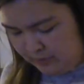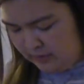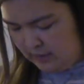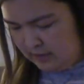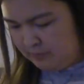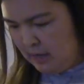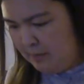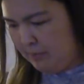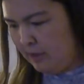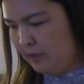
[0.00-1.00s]
with this
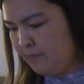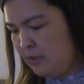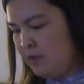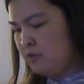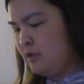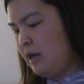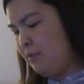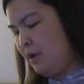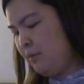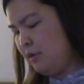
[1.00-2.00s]
paper, so
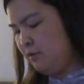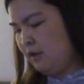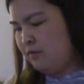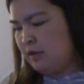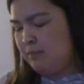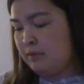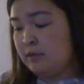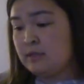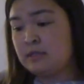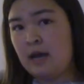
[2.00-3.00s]
that way when you lift it up
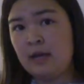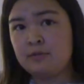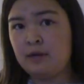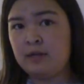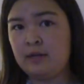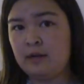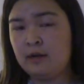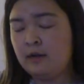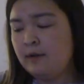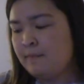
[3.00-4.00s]
on the sides right
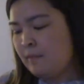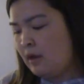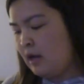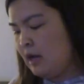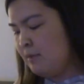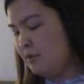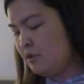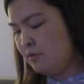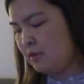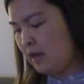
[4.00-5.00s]
here,
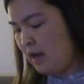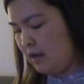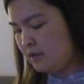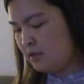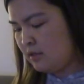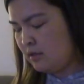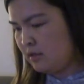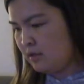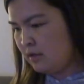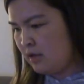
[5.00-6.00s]
you get
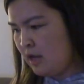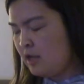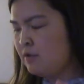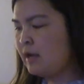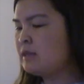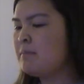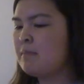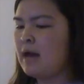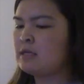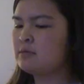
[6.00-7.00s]
the
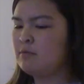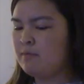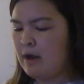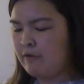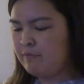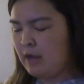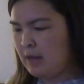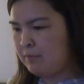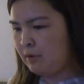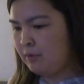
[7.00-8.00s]
maximum amount of
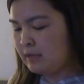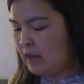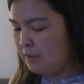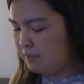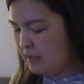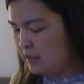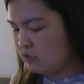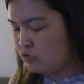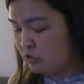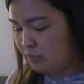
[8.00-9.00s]
paper without
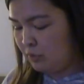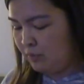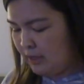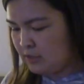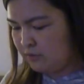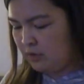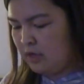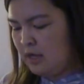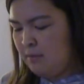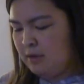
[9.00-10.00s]
being super
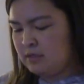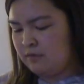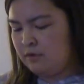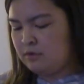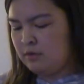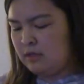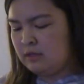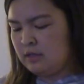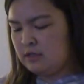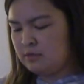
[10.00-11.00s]
wasteful. Because if you do
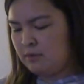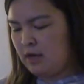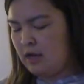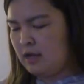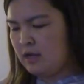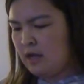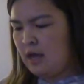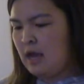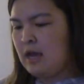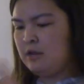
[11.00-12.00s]
it this way
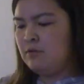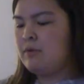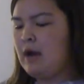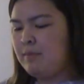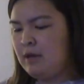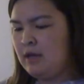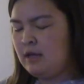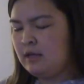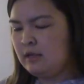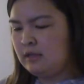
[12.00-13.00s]
and you wrap
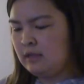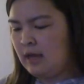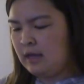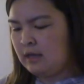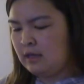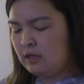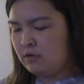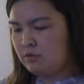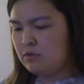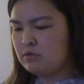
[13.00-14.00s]
it, like,
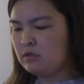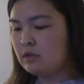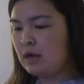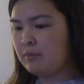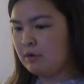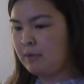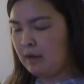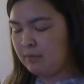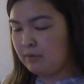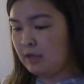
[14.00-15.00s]
you use a lot more
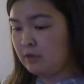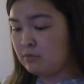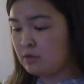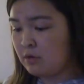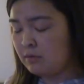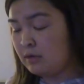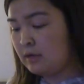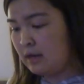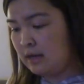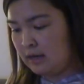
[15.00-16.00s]
paper that you don't
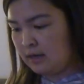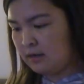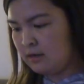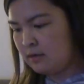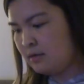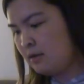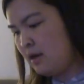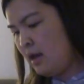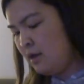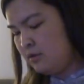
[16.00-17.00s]
need.
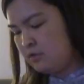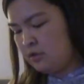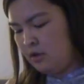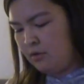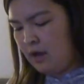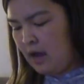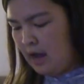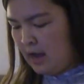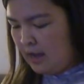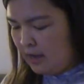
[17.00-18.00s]
So
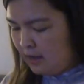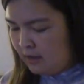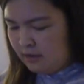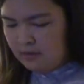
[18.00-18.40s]
I